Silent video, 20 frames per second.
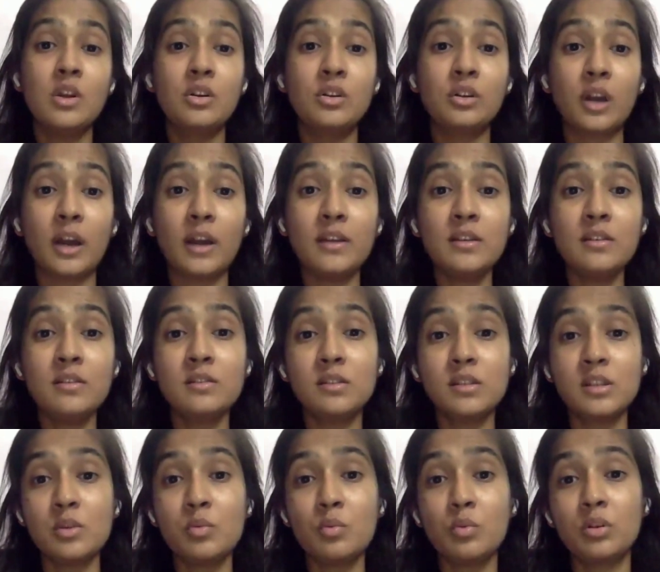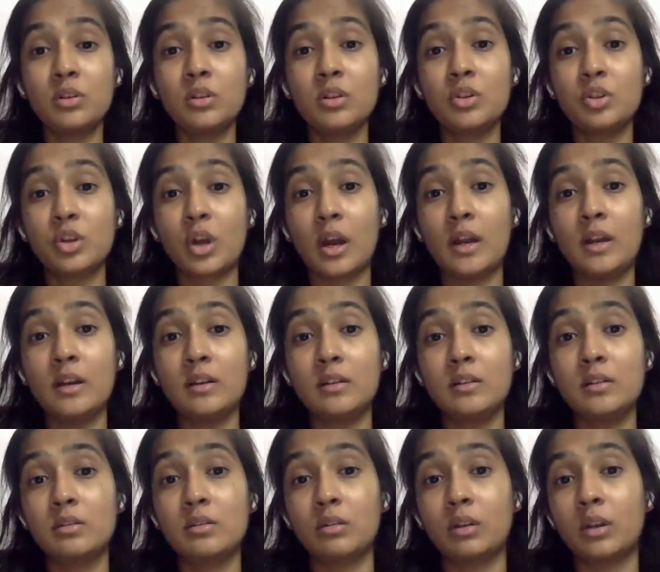try and see what the child
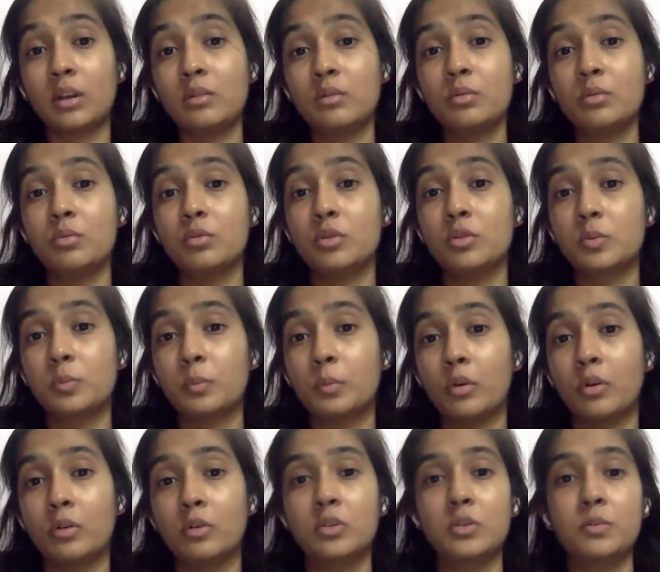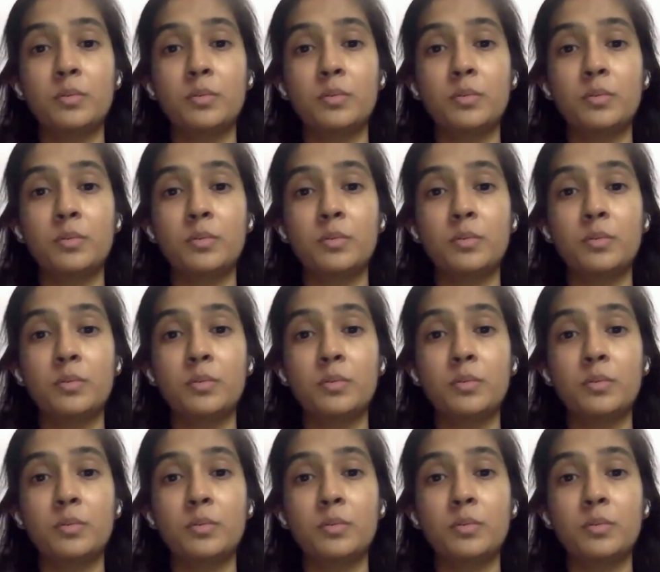is trying to respond,